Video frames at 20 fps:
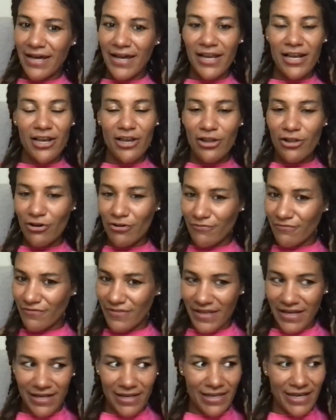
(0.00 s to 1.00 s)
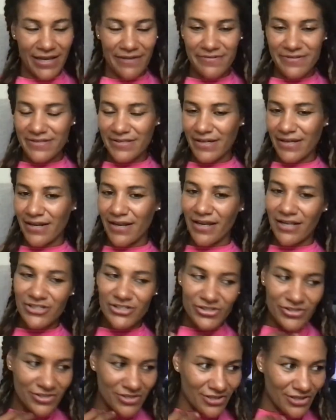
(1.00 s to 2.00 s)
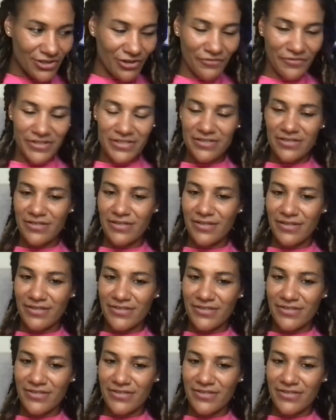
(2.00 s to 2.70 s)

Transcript: i love that lifestyle i just love it